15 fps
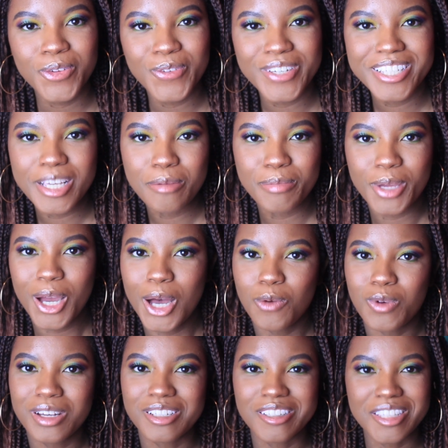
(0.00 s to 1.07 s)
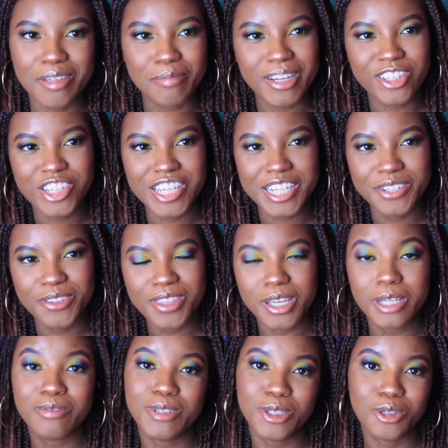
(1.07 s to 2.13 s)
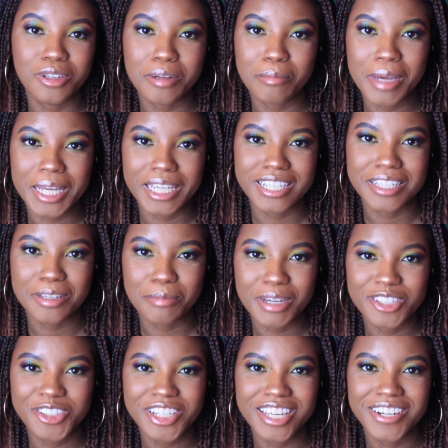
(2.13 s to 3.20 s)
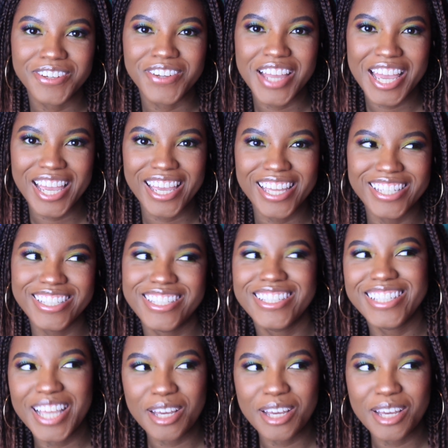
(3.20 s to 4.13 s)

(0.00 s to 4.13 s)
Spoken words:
What's up, y'all? Welcome to my channel. Thank you for tuning back into my channel, and